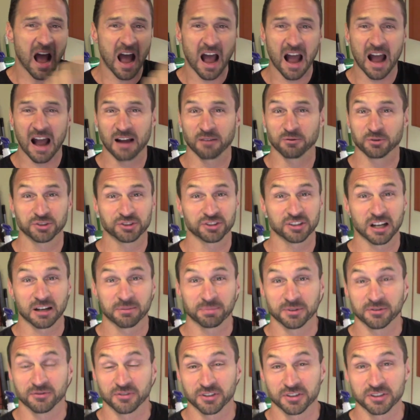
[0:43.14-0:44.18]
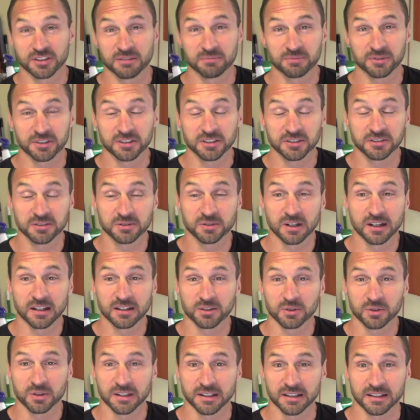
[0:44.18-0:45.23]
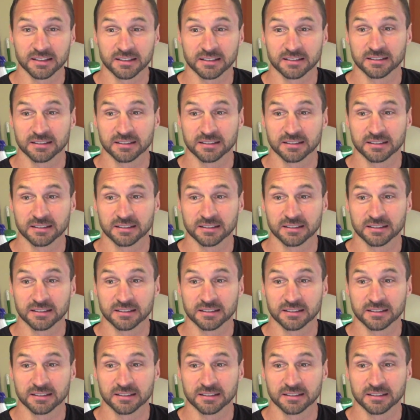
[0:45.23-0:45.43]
I was shopping for something new right away.